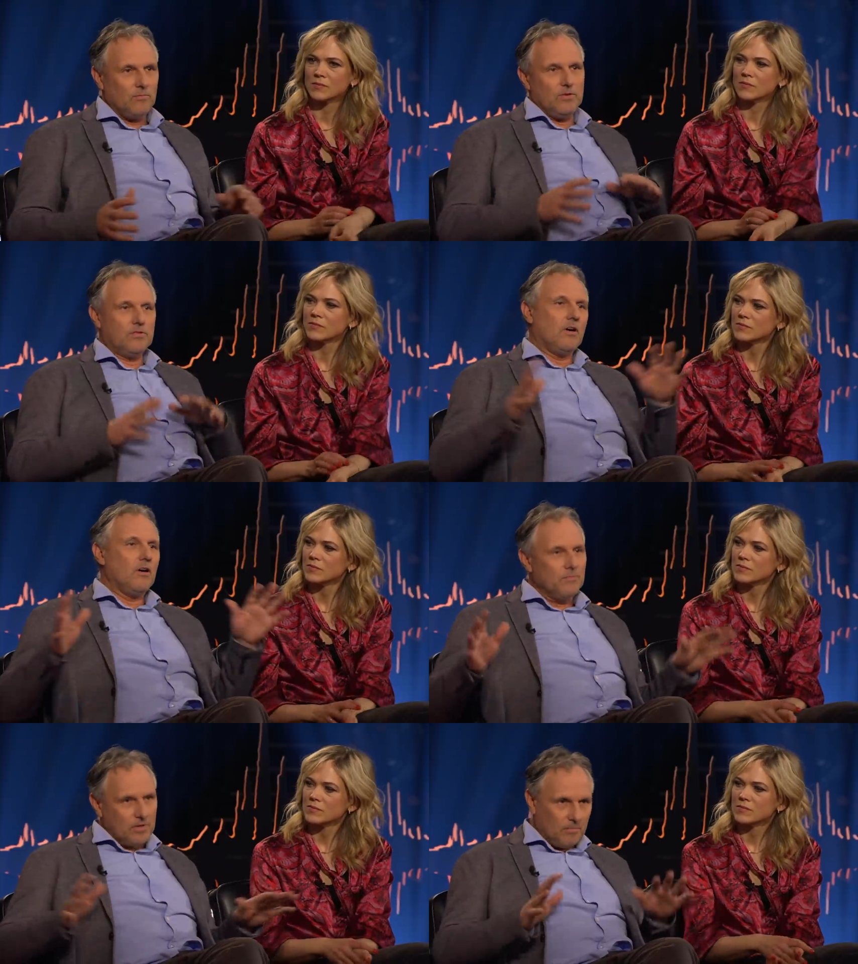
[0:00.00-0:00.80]
Speaker 1: that we used to
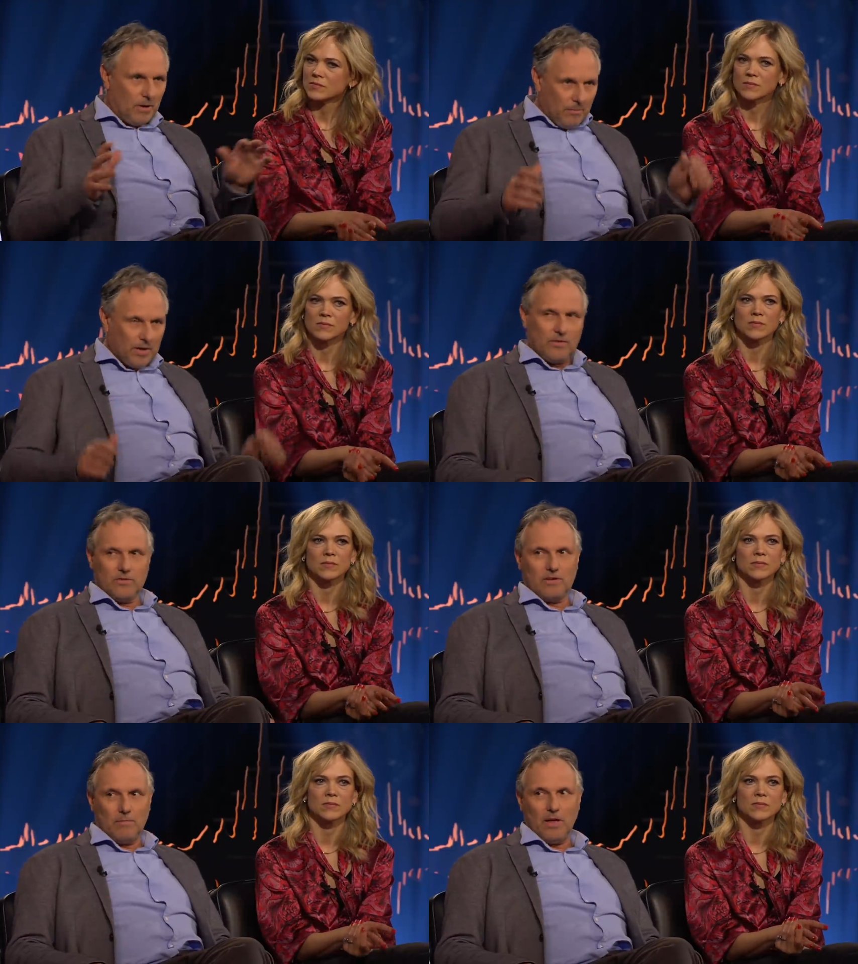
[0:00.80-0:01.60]
open to the public in
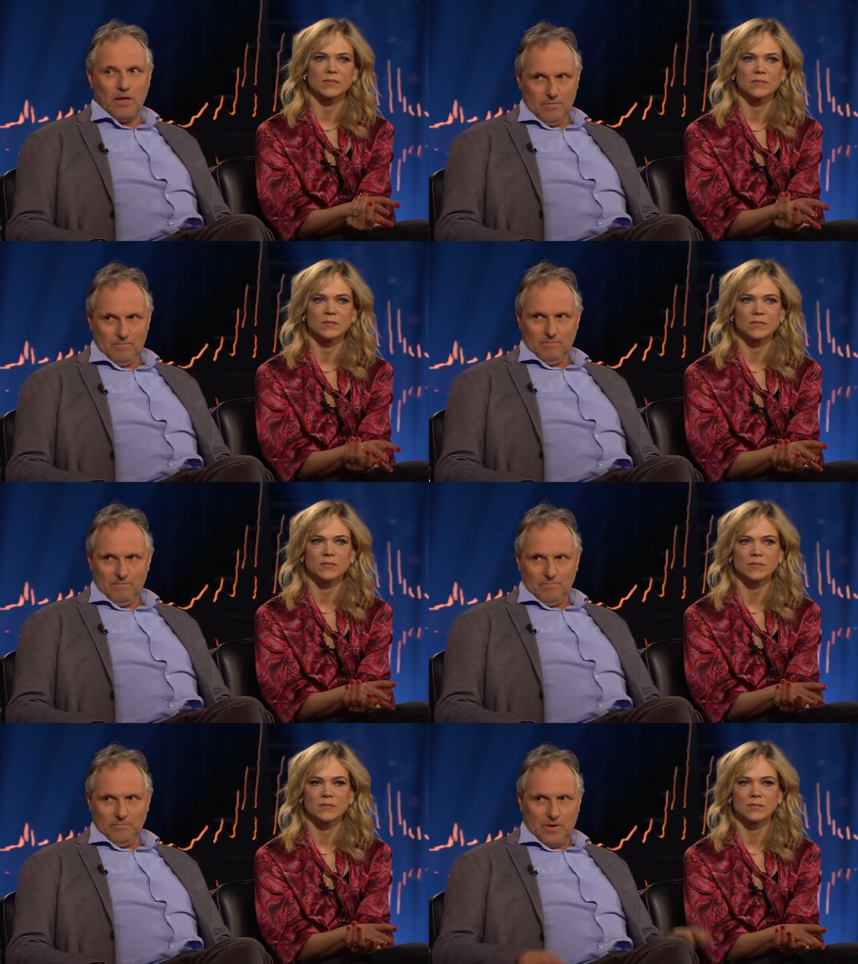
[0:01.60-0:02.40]
the summer.
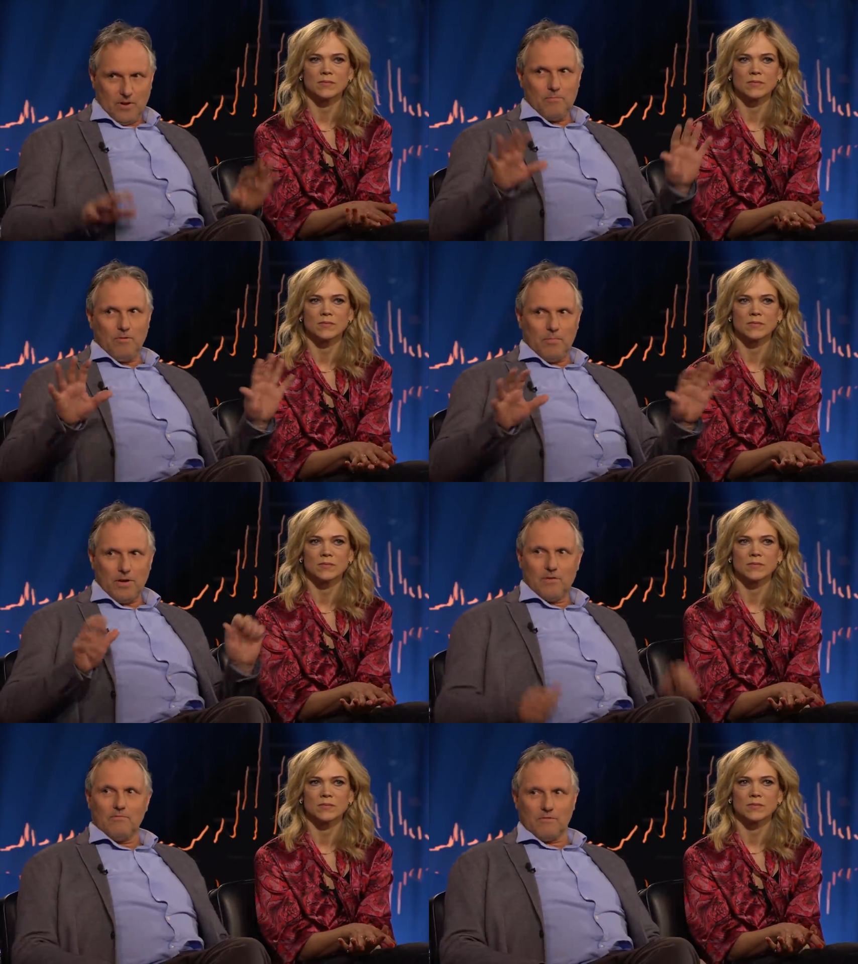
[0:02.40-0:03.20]
You know,
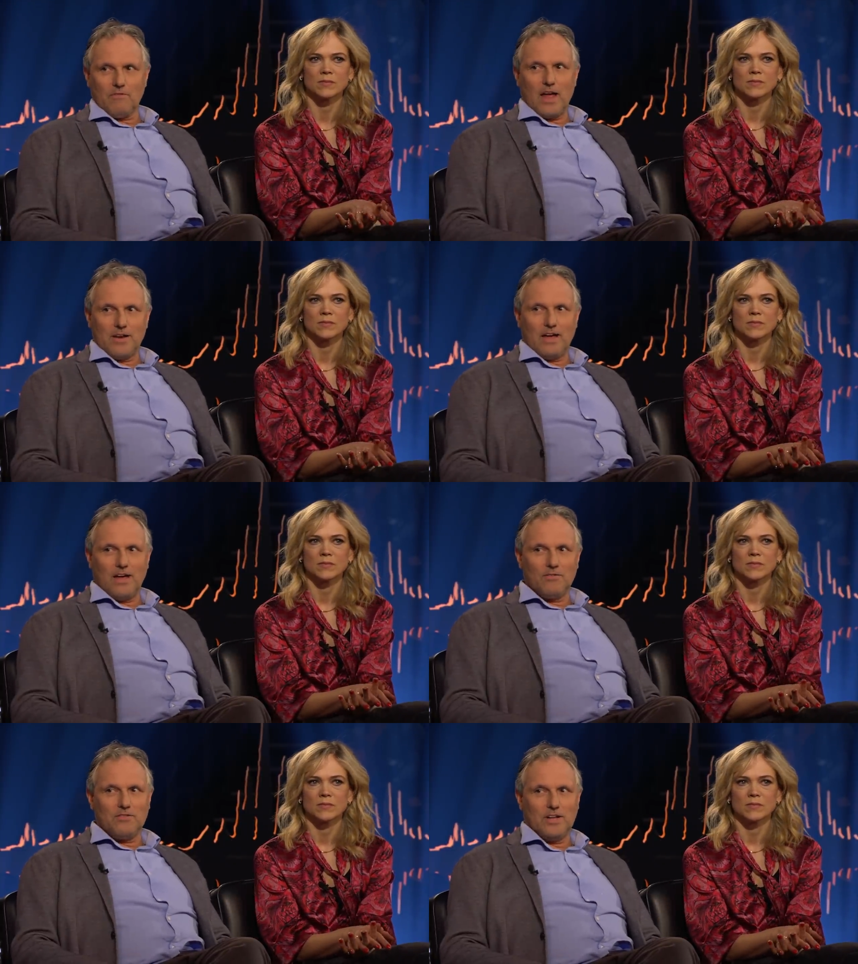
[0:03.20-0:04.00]
proper grand
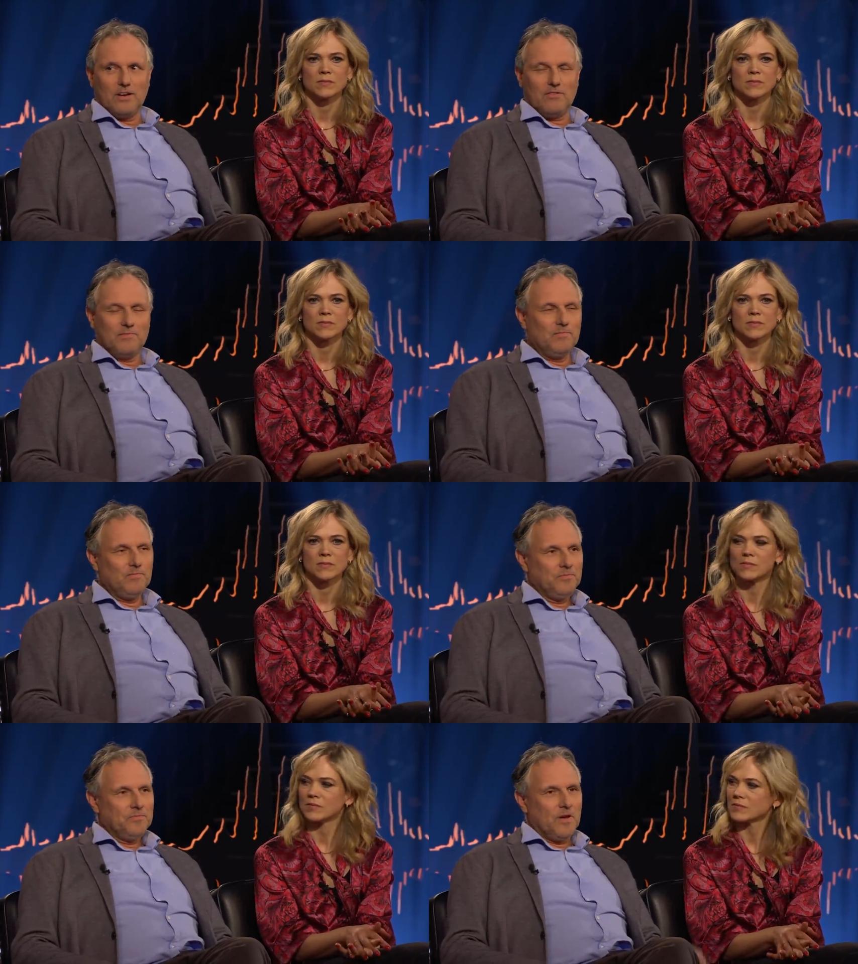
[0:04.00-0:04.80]
house in England.
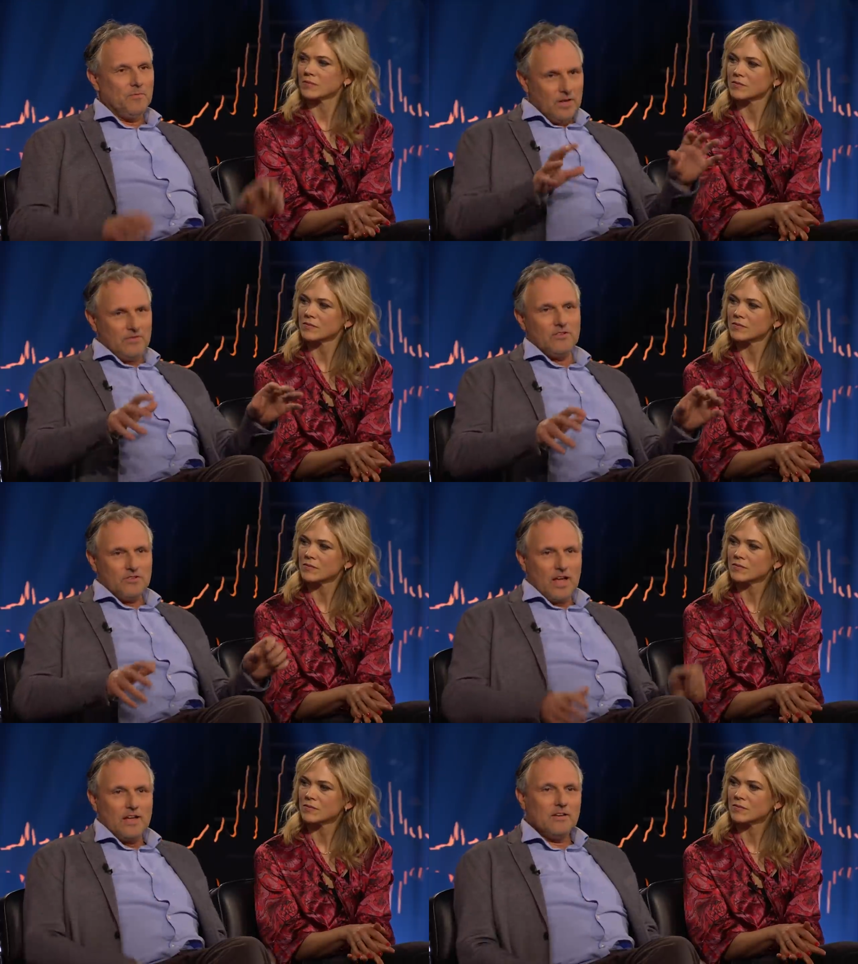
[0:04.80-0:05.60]
And we lived in the
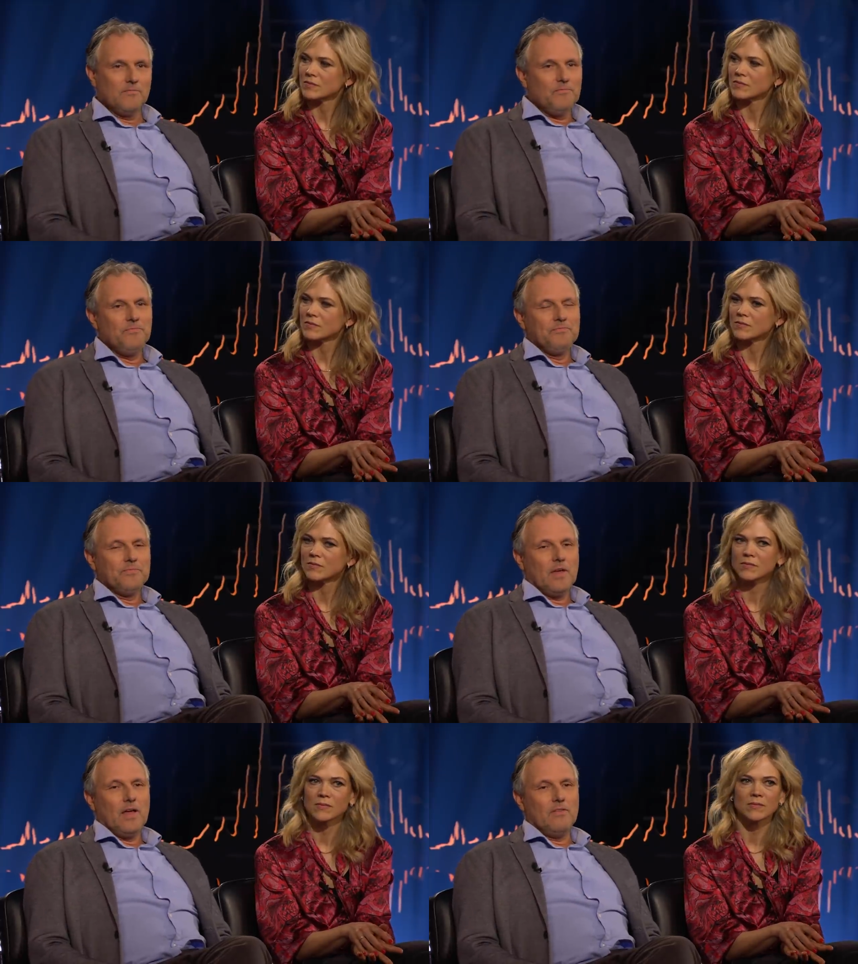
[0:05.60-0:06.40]
shed.
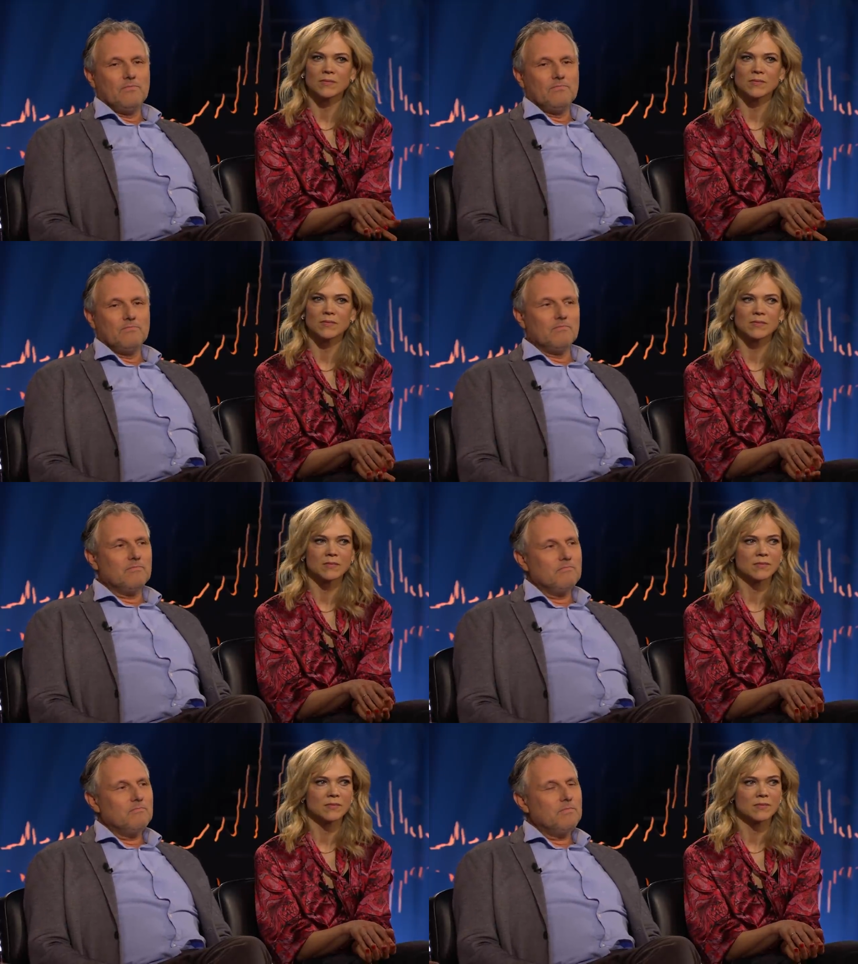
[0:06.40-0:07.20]
Um, Why?
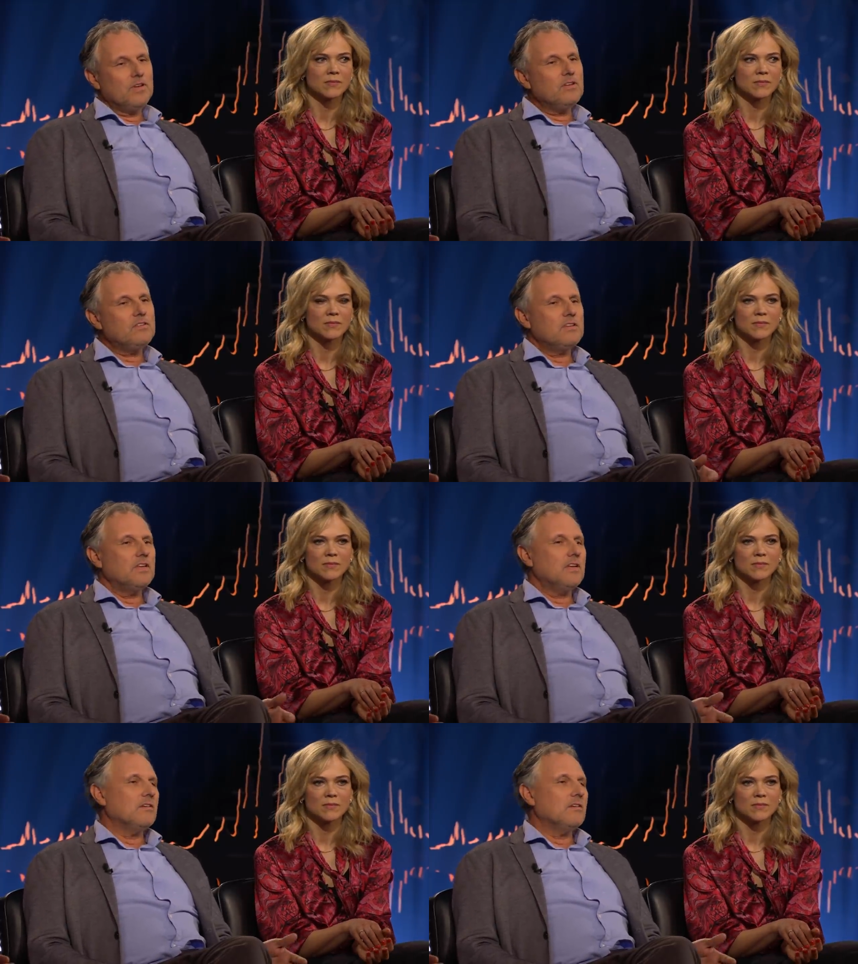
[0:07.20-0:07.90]
Because